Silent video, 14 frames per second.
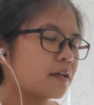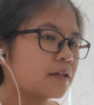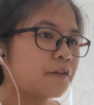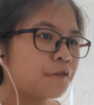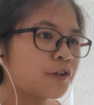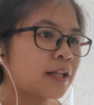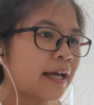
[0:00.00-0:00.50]

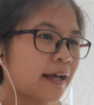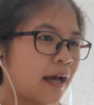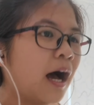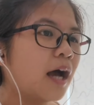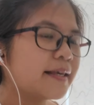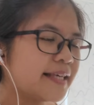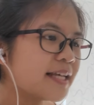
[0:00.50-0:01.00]
he feel like,
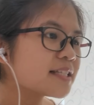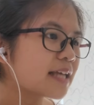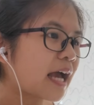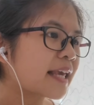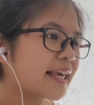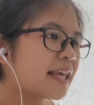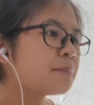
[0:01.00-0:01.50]
yes,
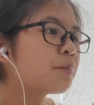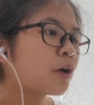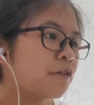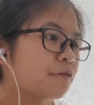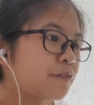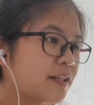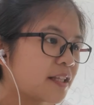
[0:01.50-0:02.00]
I gained
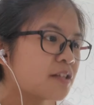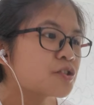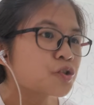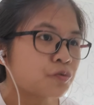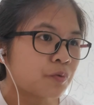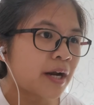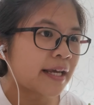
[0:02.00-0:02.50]
confidence
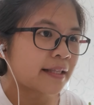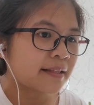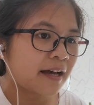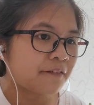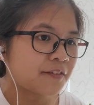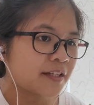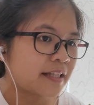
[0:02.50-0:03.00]
to write
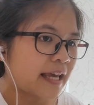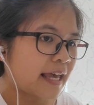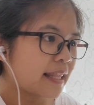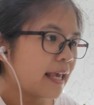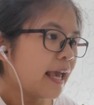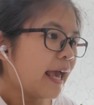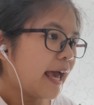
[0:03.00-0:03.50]
after that.